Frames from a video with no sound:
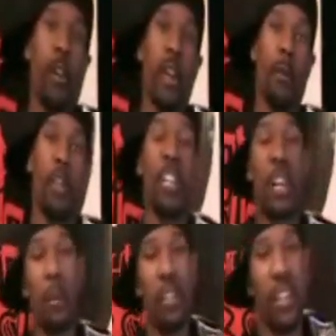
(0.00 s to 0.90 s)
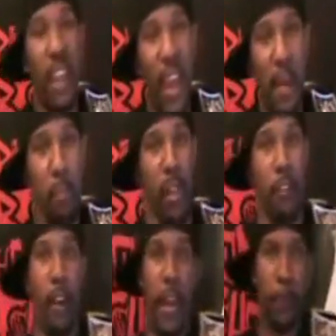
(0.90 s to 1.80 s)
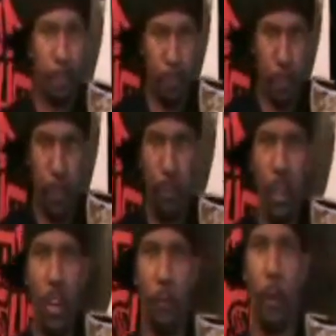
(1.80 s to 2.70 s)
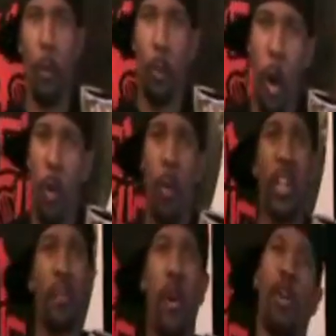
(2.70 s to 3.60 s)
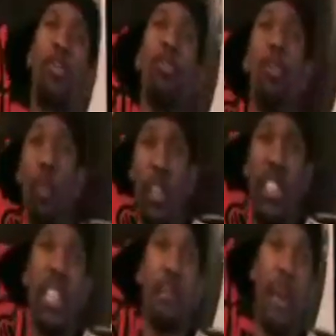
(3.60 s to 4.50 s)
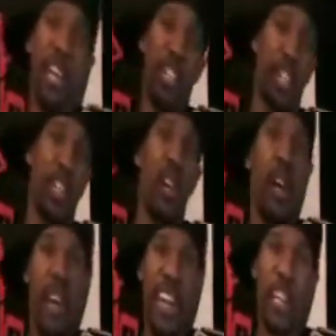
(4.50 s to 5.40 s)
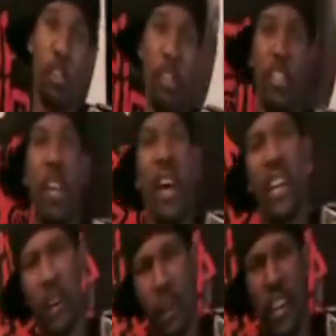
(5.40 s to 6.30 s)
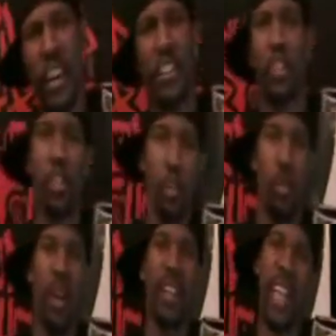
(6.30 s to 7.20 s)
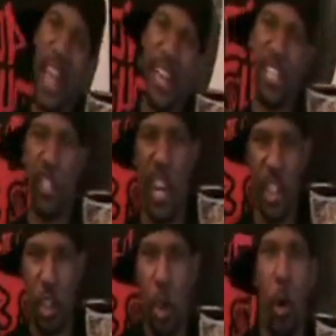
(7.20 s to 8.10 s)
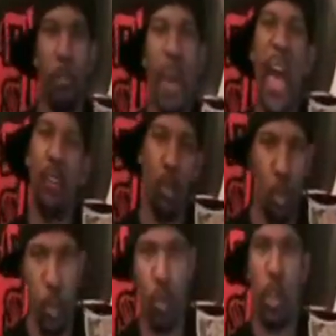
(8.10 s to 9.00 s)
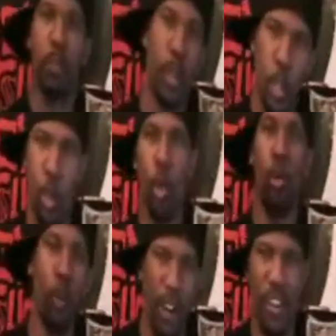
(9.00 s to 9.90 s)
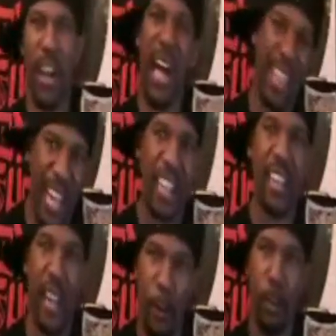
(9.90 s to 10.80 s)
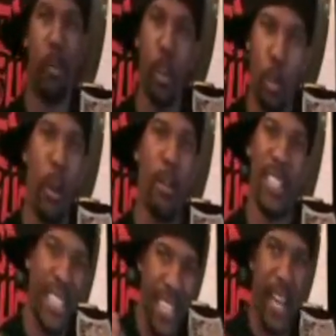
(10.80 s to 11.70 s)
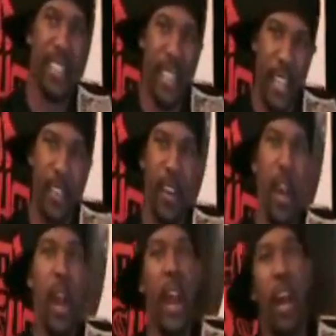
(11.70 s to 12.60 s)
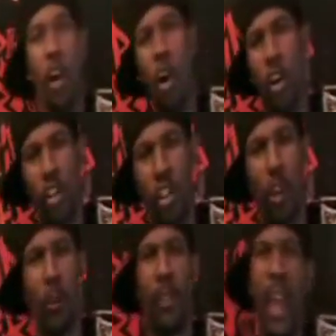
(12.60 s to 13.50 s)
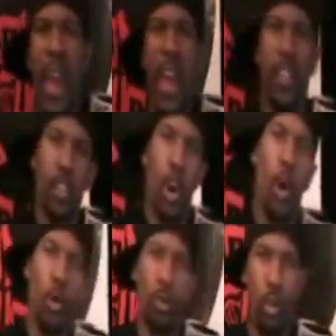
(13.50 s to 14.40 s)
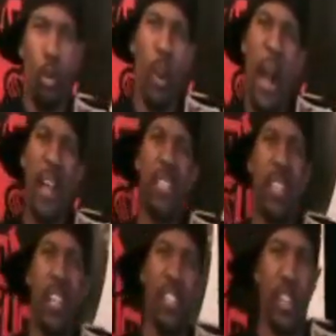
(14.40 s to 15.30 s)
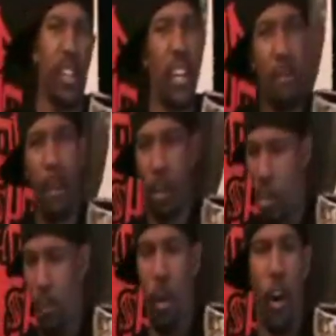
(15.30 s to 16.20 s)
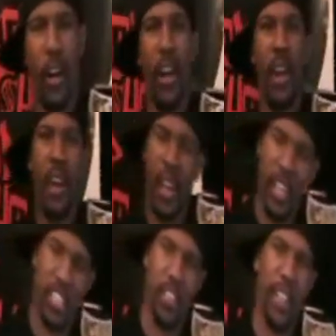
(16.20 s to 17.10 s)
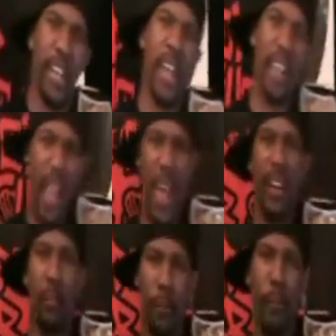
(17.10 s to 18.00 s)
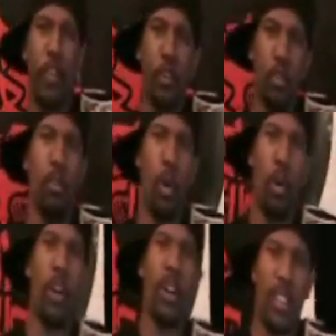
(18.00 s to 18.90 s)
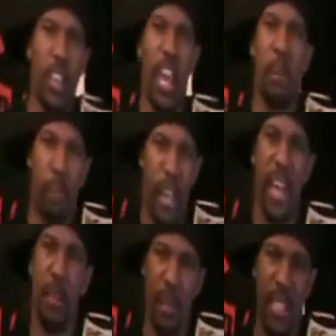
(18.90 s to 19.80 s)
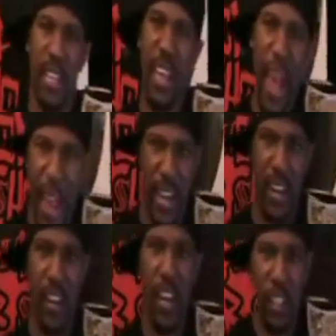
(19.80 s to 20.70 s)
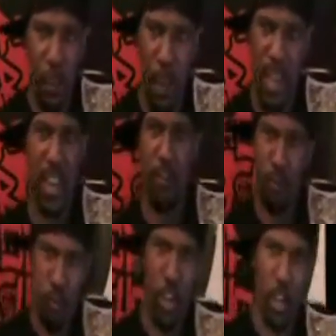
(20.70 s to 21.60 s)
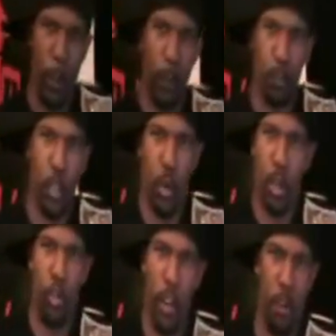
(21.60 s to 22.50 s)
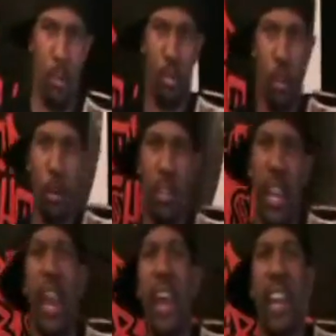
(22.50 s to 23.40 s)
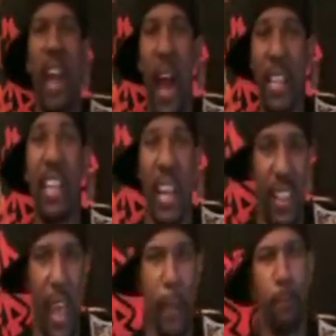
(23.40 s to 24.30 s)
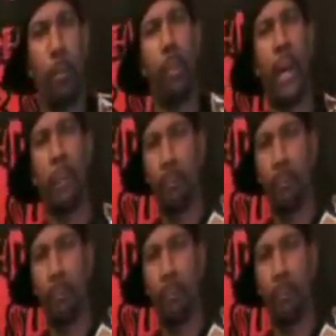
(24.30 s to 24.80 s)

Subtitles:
when it comes to gameplay, right, from part 1 to part 2, you want to see a major increase. Now, with Gears 2, they had the chainsaw battles, which was pretty cool. I like that. That was pretty cool. That was a neat idea. And also, they had, you can hold Duke hostage and he melts apart and stuff like that. They had a few more gameplay elements that they added to make it real, you know, incredible. You know what I'm saying? And I like that. But